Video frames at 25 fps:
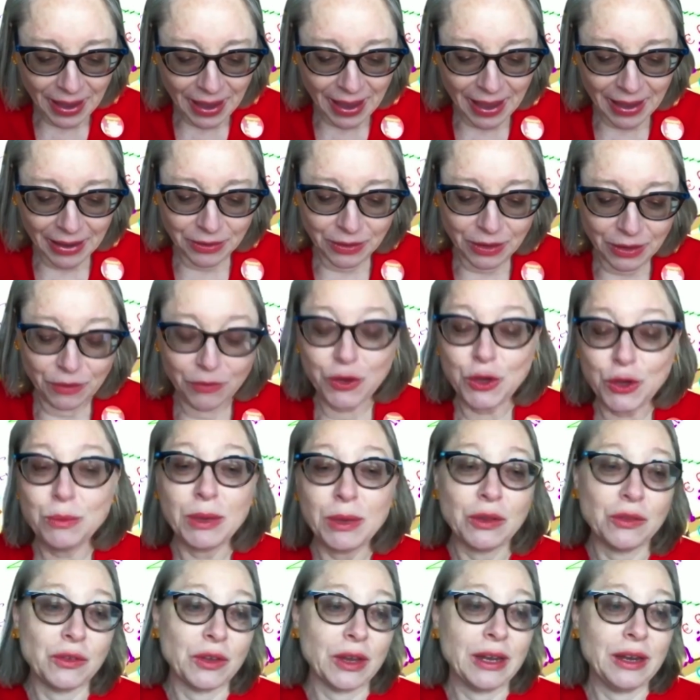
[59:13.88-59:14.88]
And if you
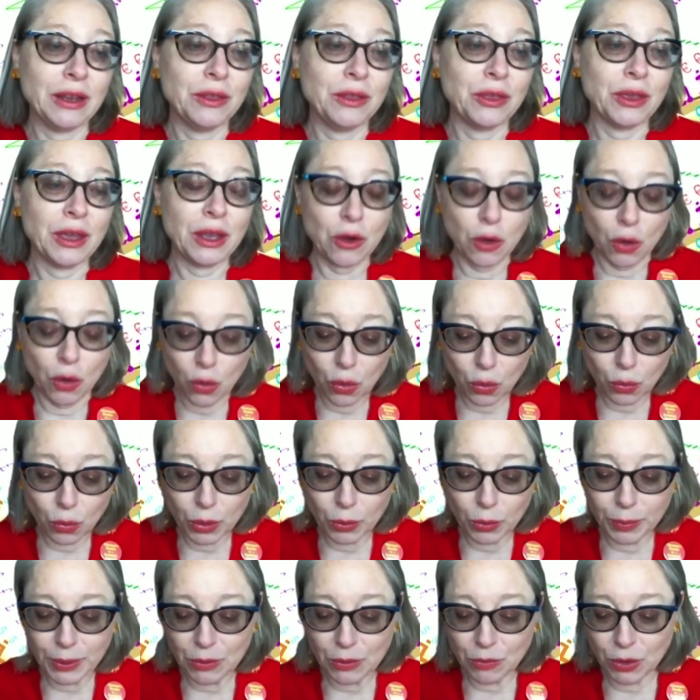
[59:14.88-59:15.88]
missed anything, all
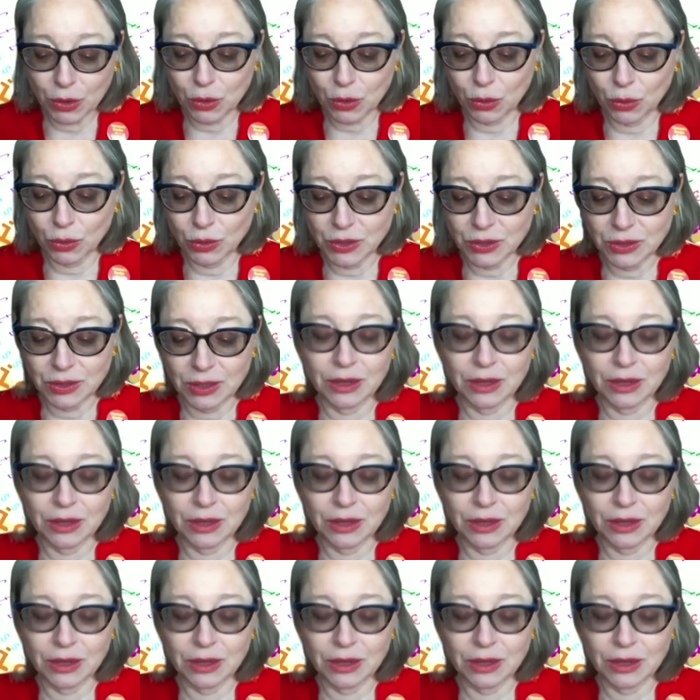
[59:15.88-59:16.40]
will be recorded